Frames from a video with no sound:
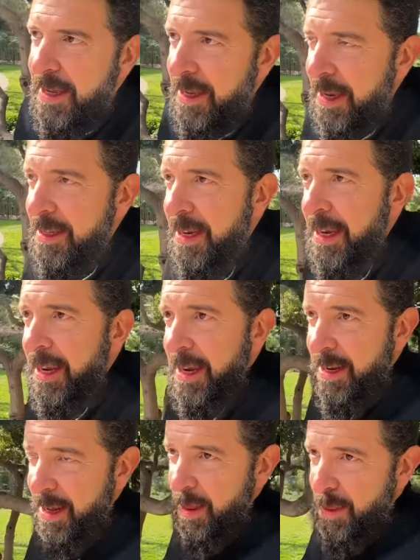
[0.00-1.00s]
And
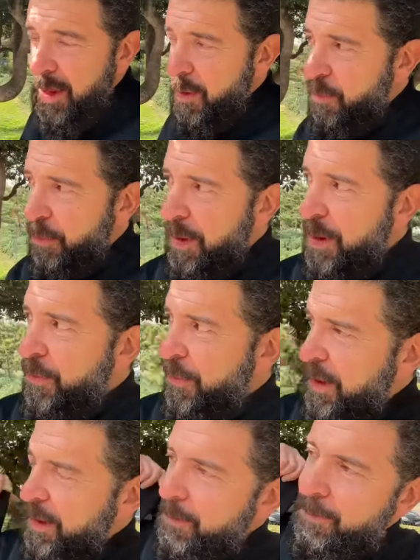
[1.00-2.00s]
in the
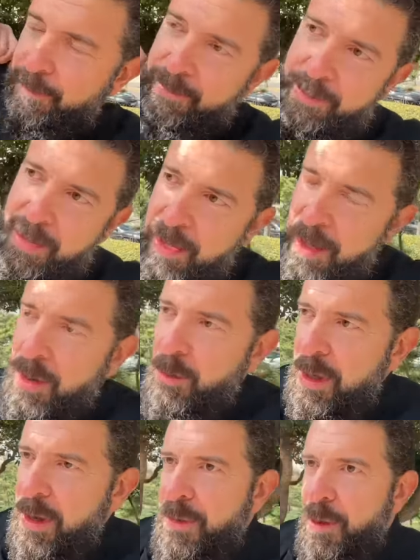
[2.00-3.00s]
briefing,
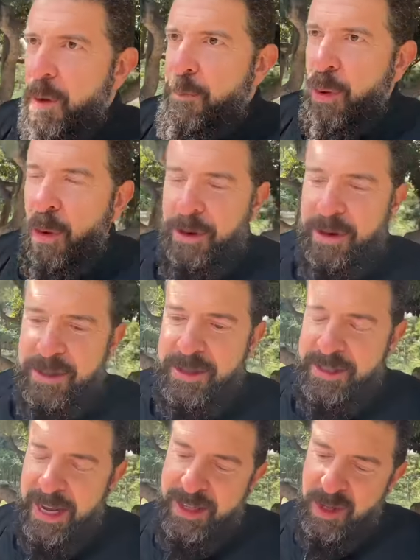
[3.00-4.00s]
one of the reporters,
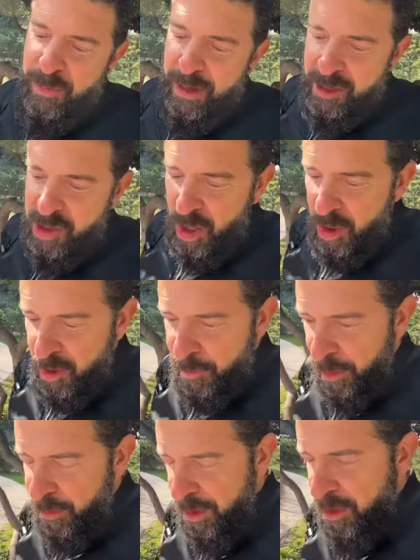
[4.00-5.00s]
this had to be a joke,
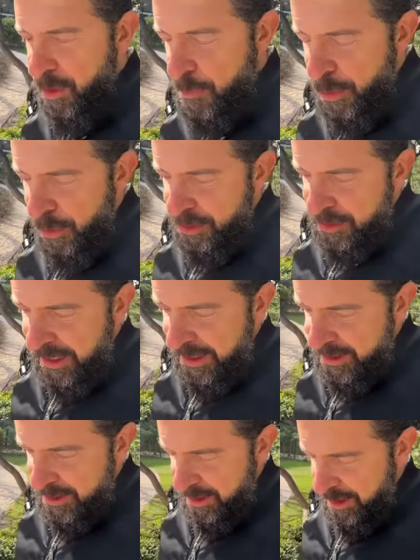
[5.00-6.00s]
but one of the reporters
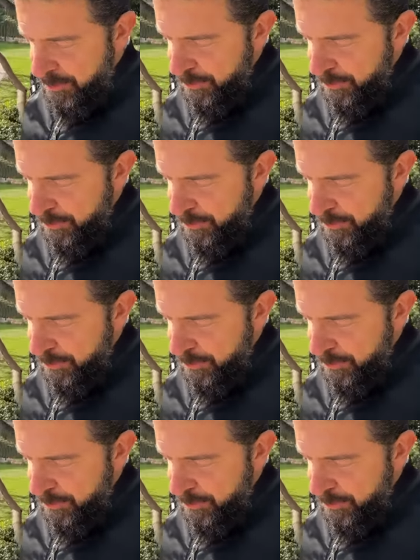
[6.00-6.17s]
asked the